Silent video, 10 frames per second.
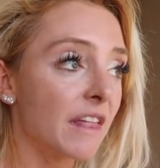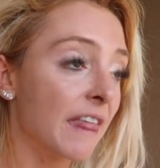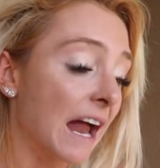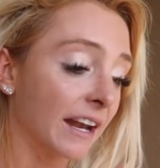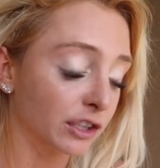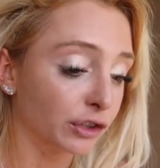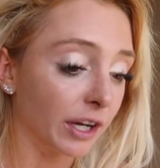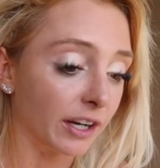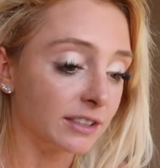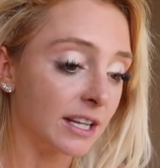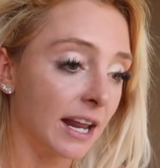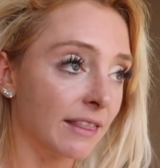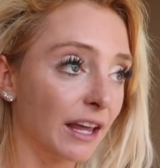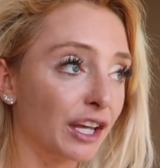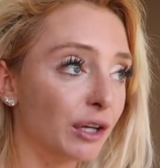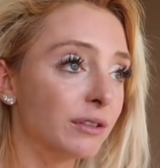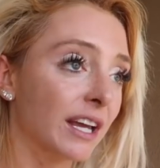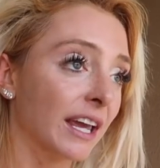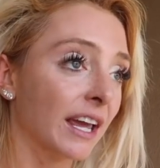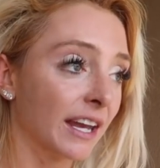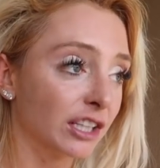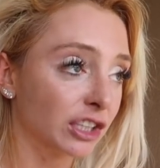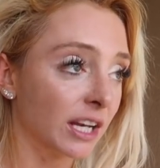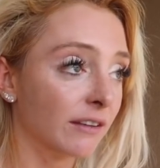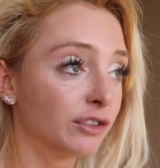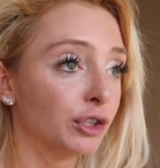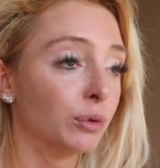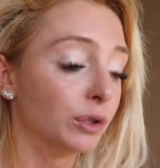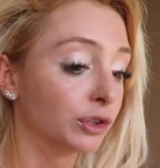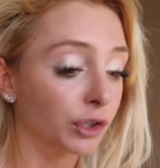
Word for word: that it triggers. And I think you taking initiative to